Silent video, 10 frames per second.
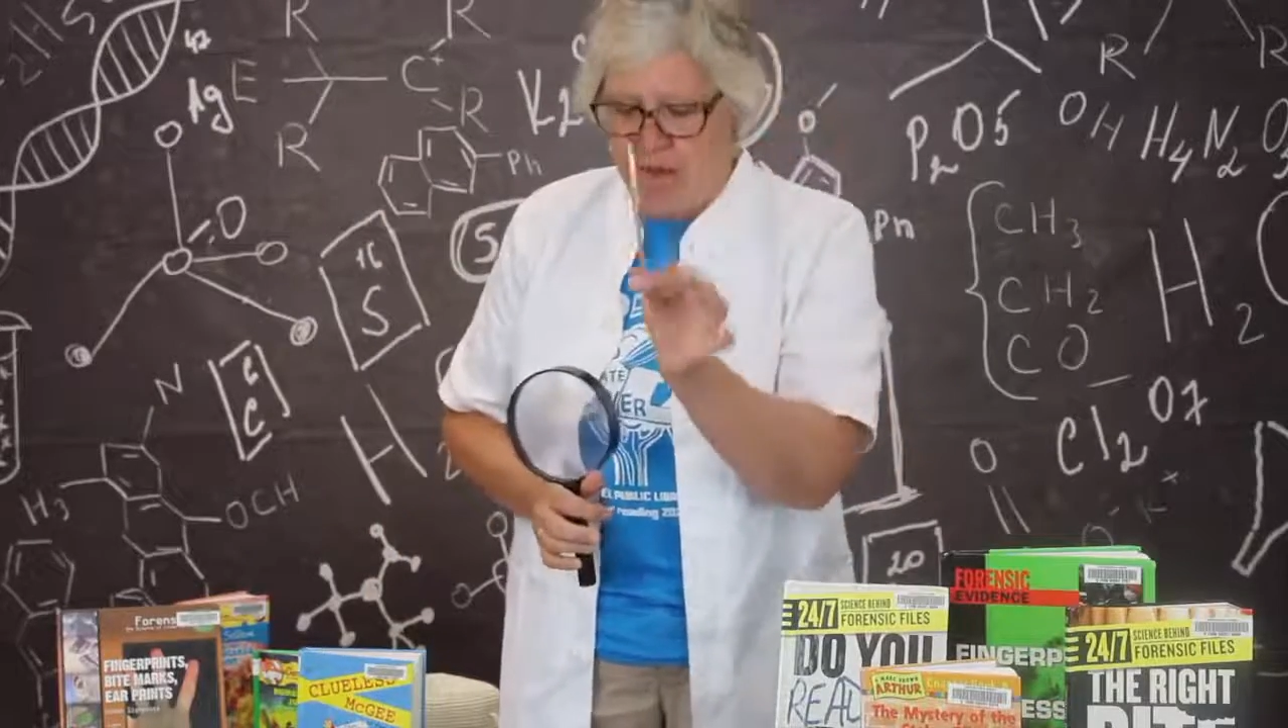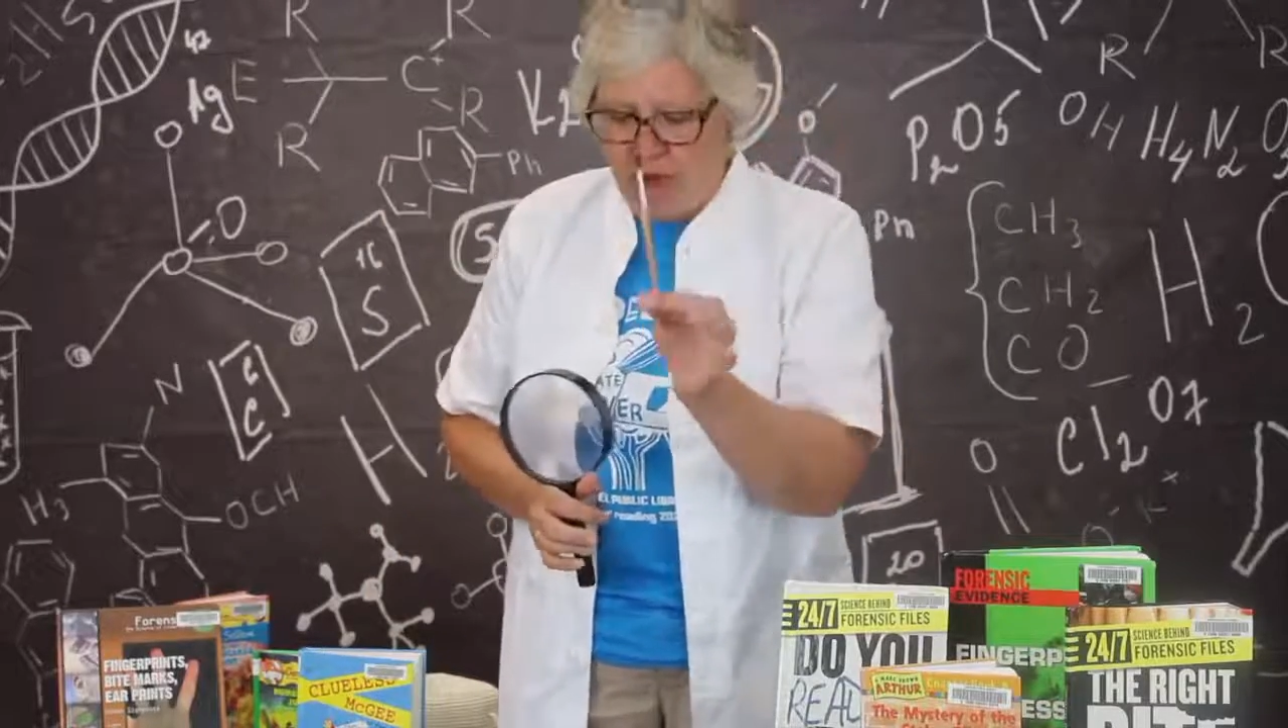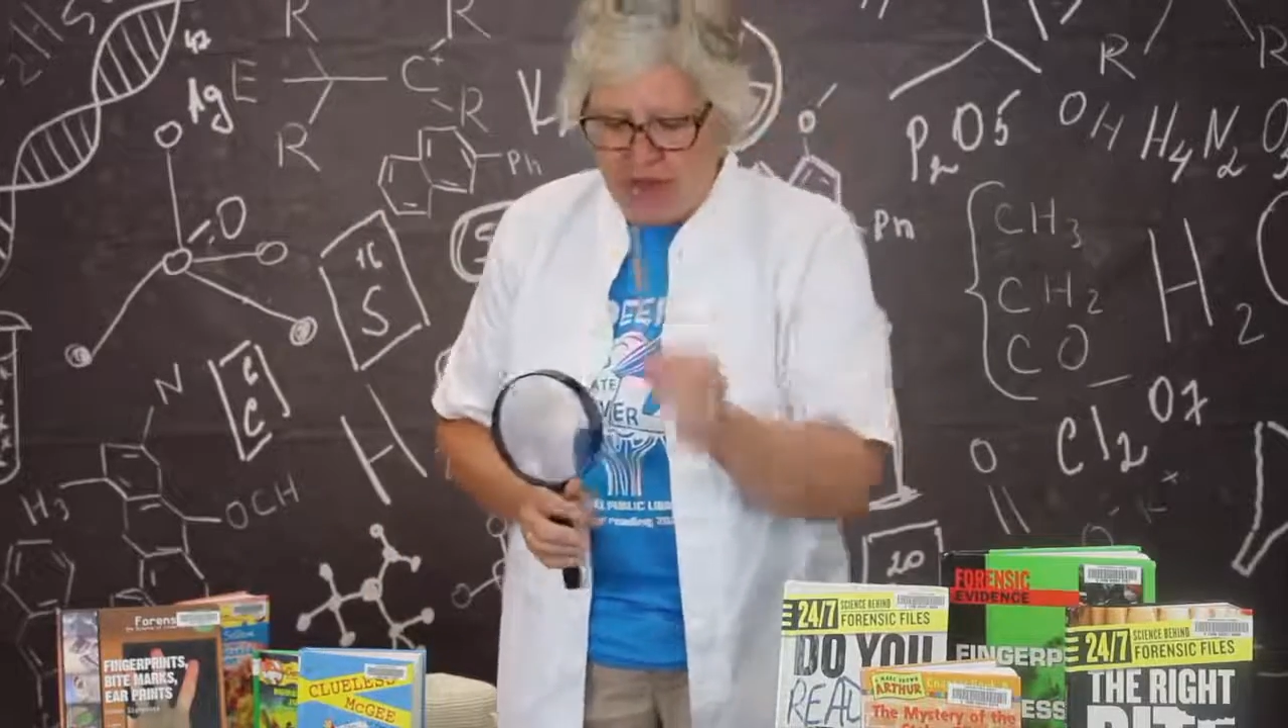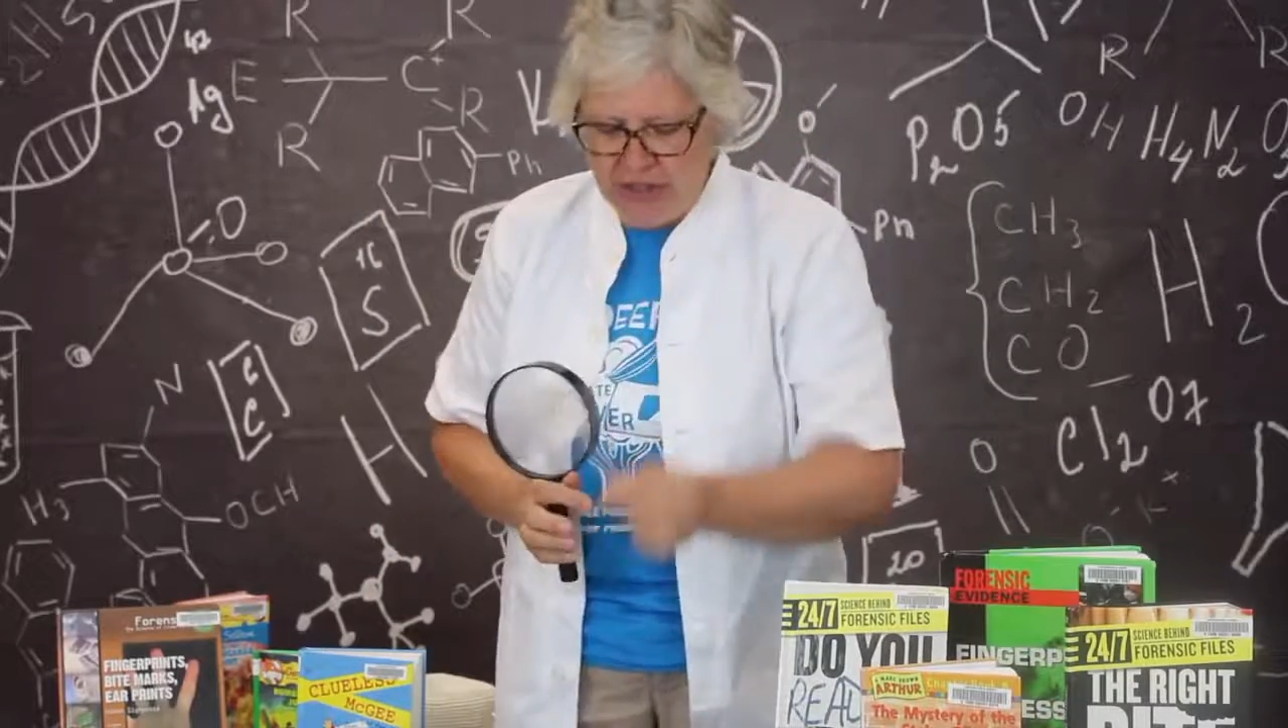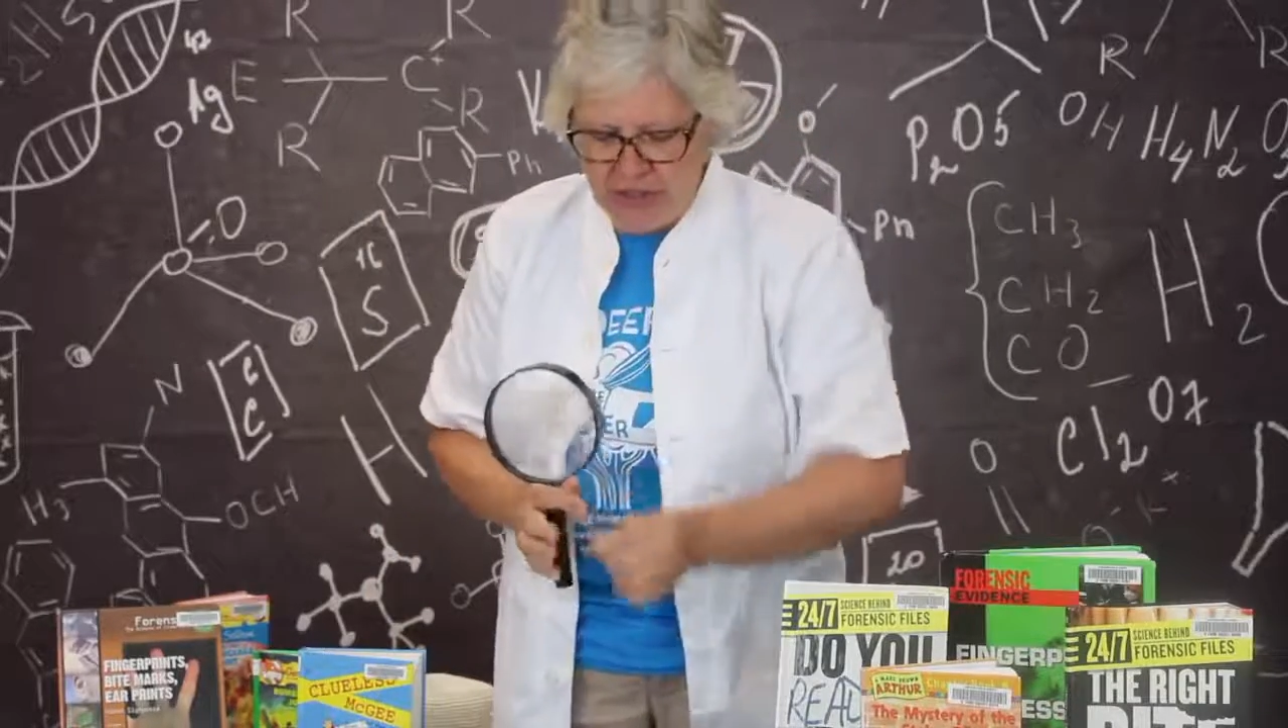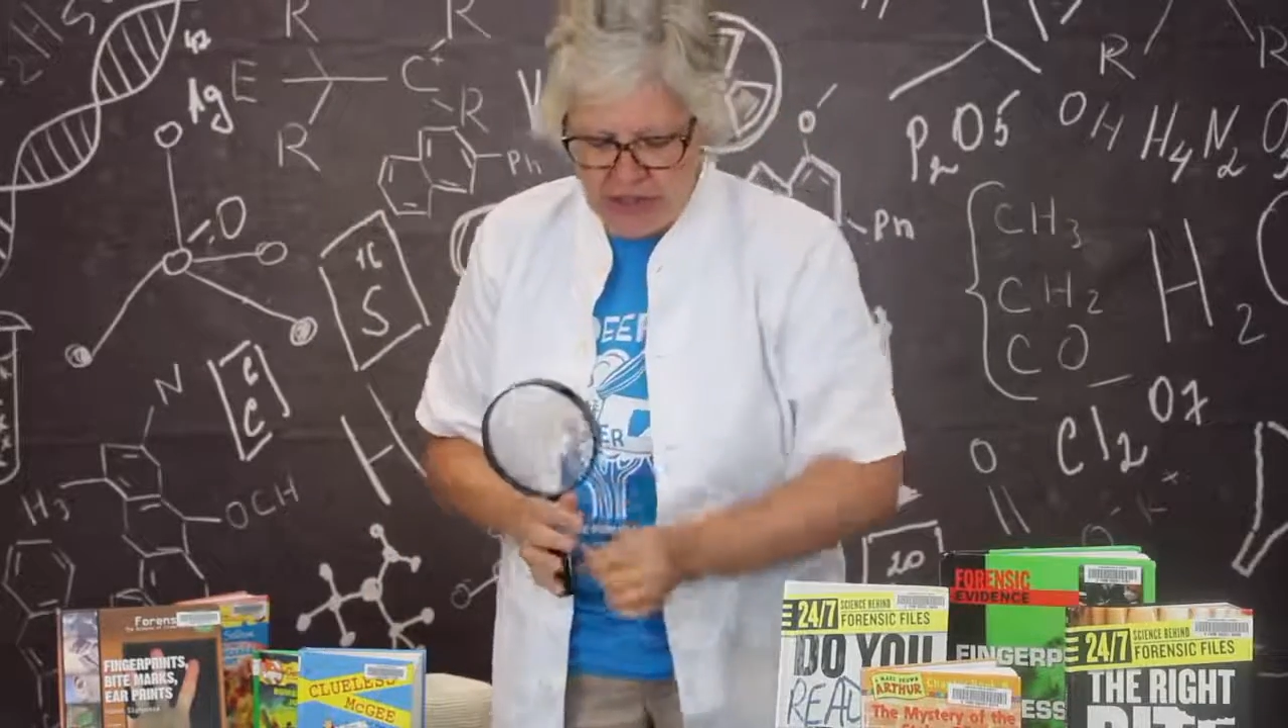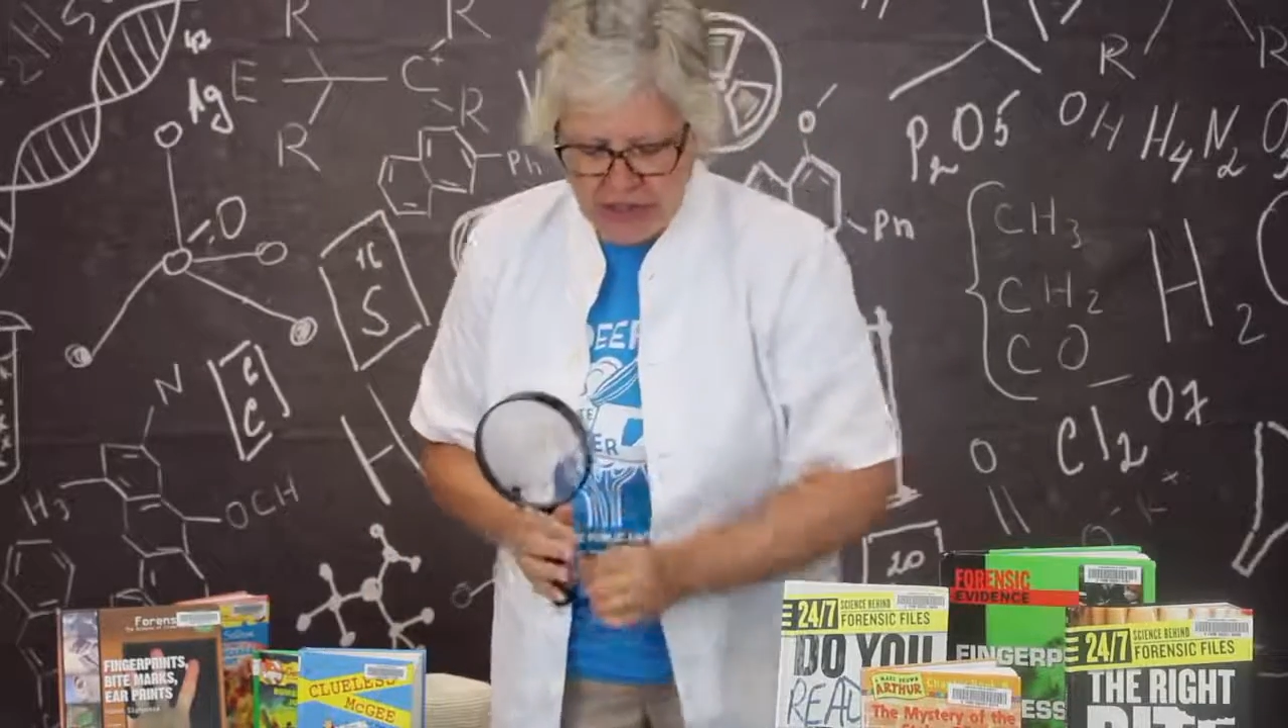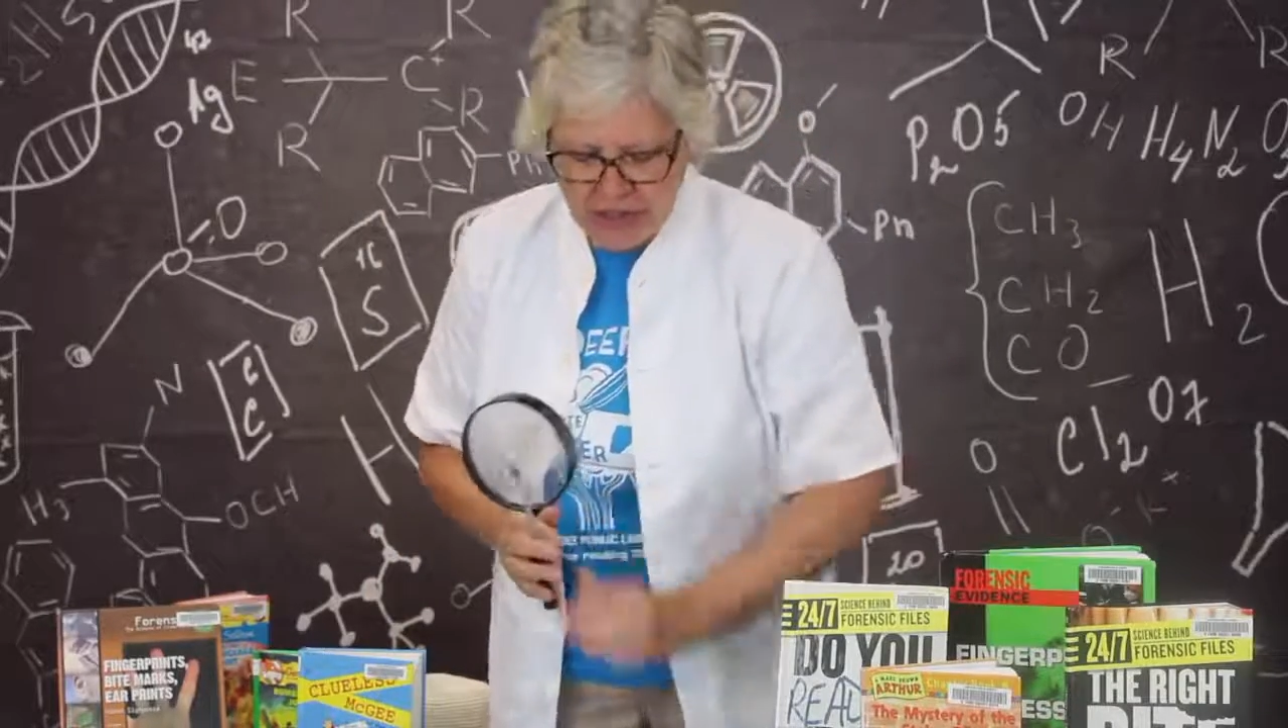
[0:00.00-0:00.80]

brush,